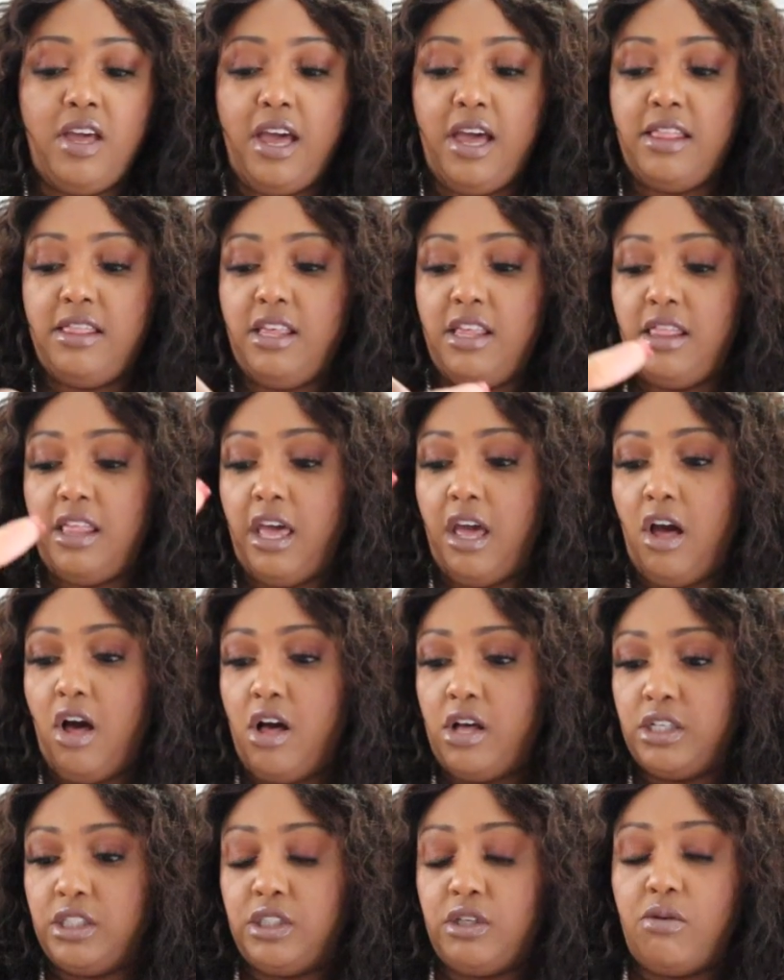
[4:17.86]
And then they
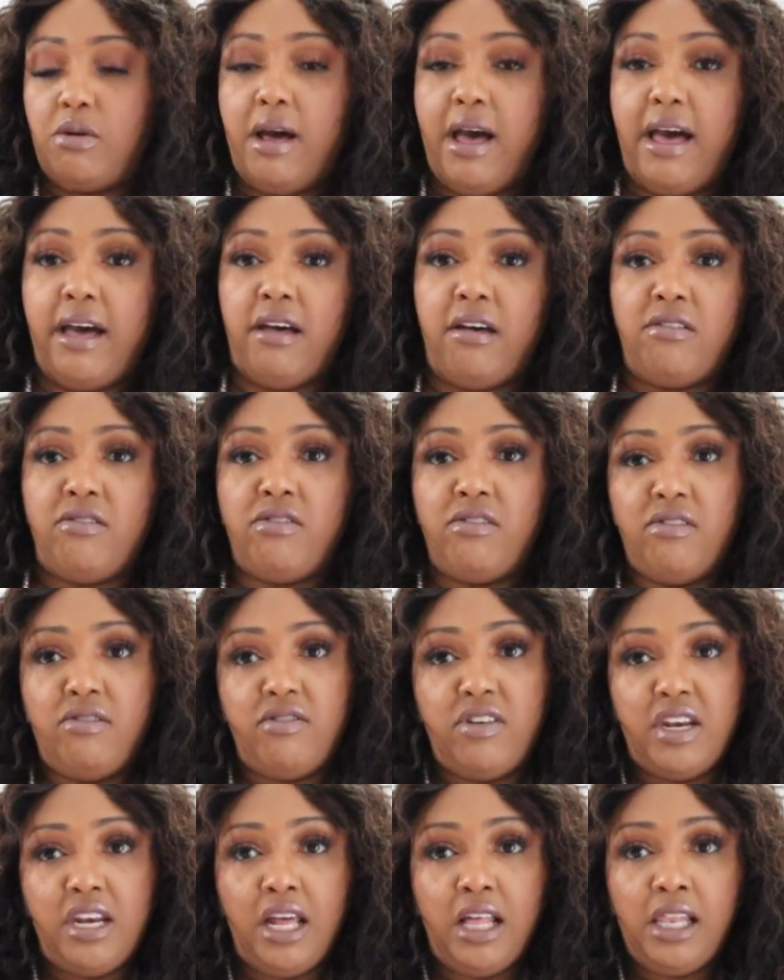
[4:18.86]
also have
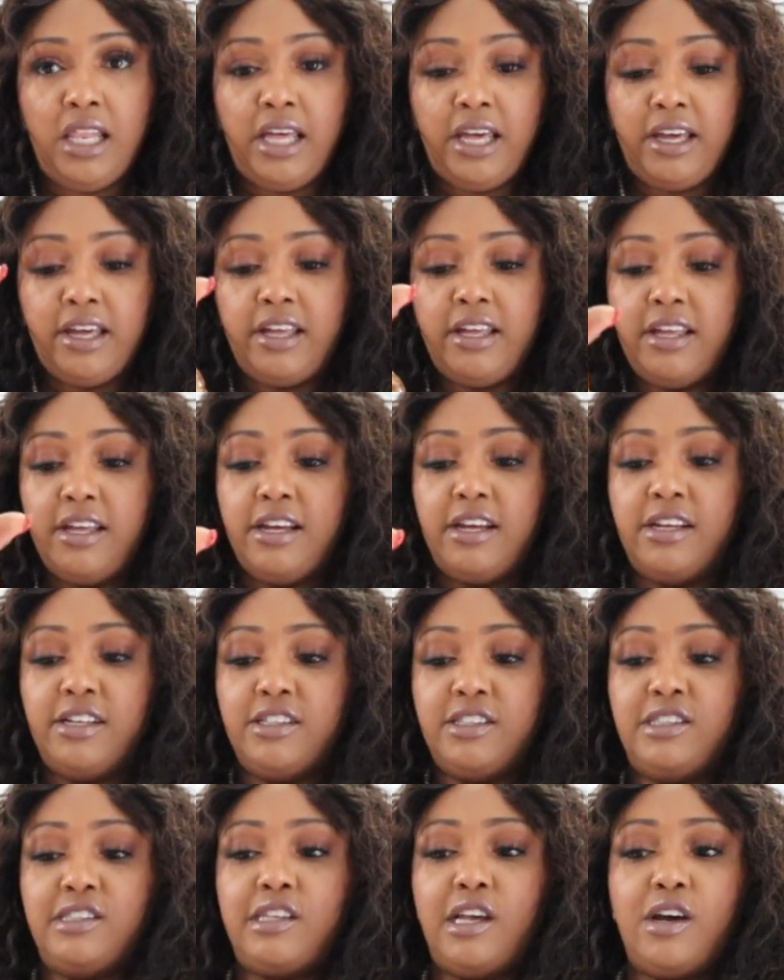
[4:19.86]
vanilla.
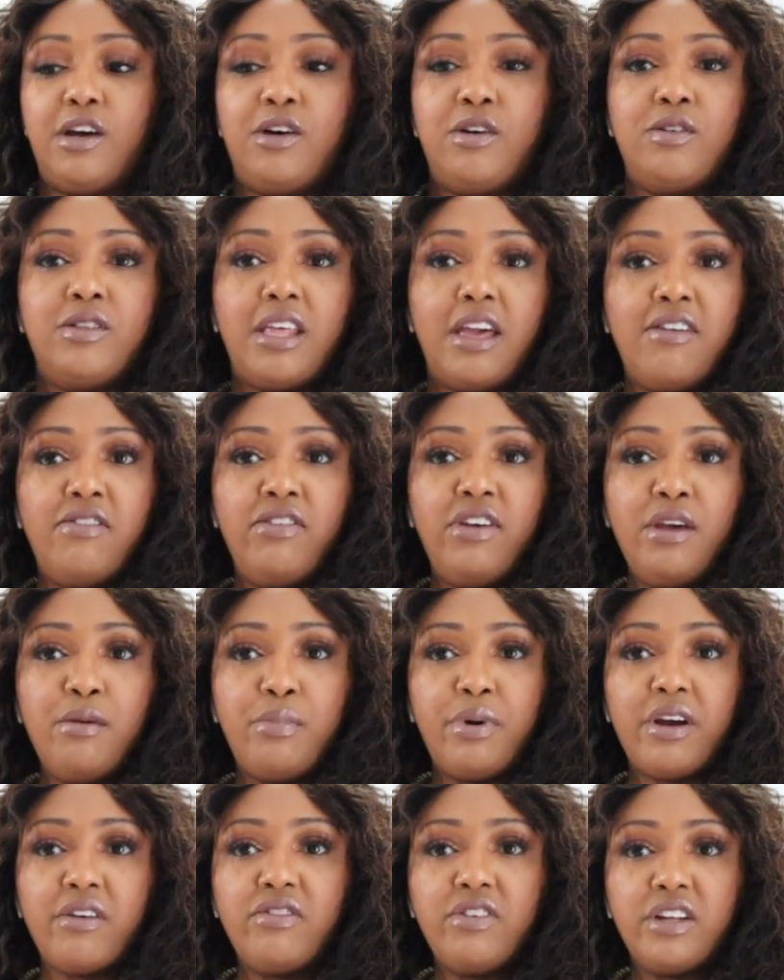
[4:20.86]
So they
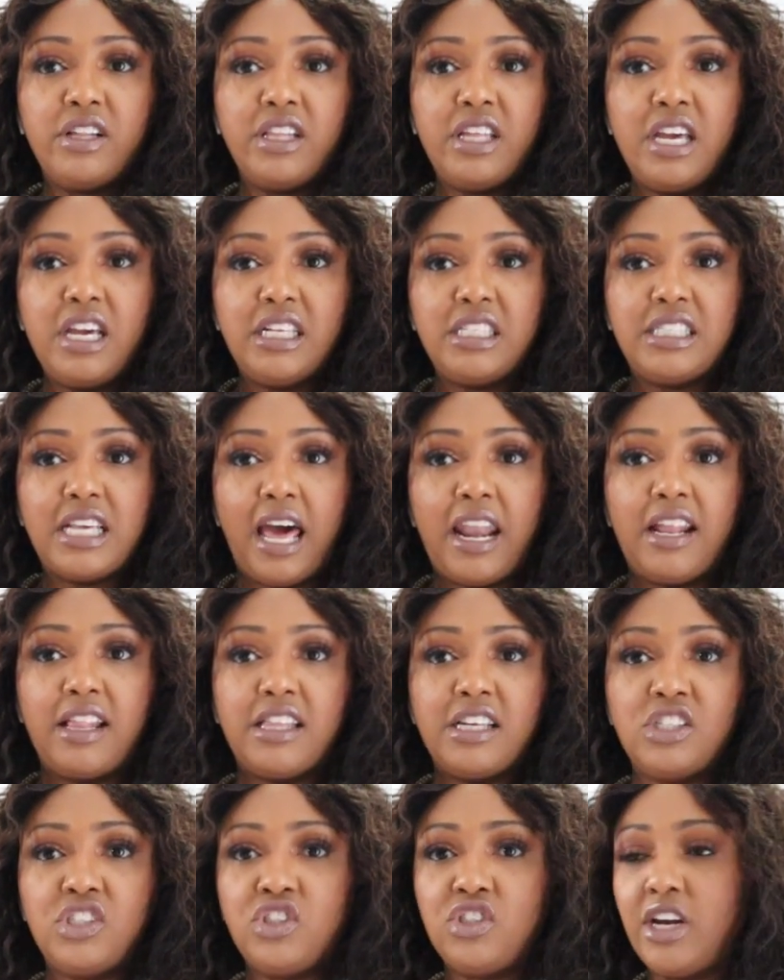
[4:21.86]
fit perfectly inside of
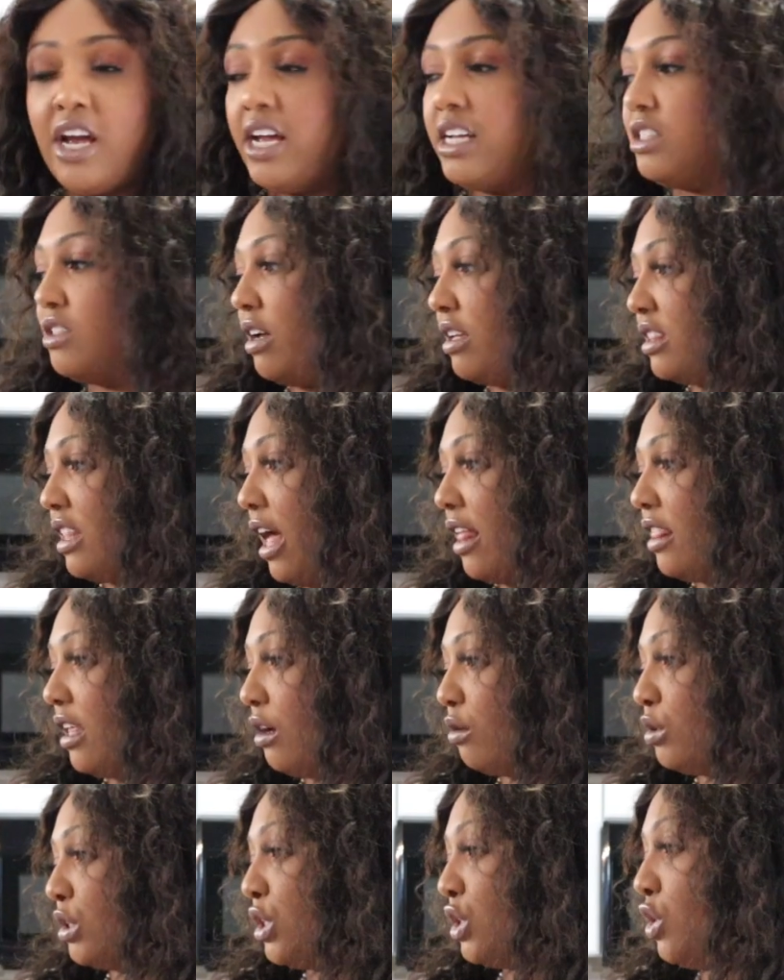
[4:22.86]
this tray. So I thought
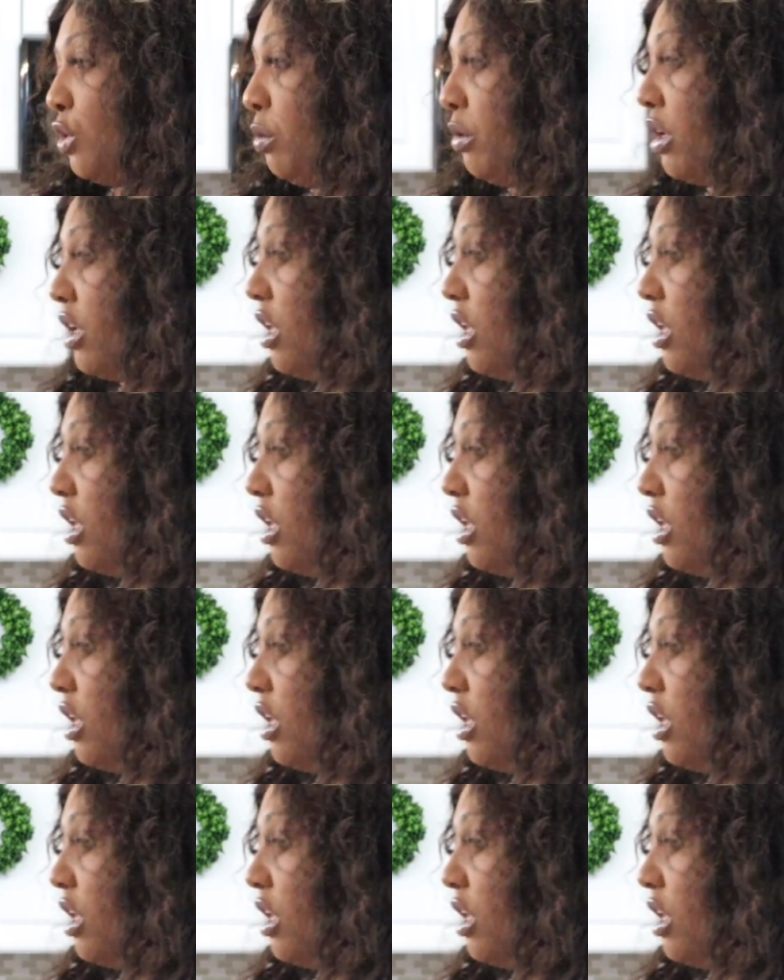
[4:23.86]
that was super